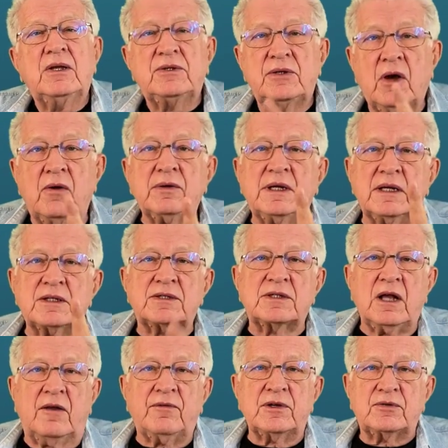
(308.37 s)
Don't get
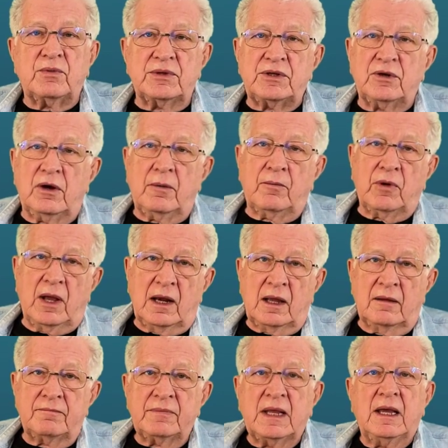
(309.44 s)
selfish with your umbrella,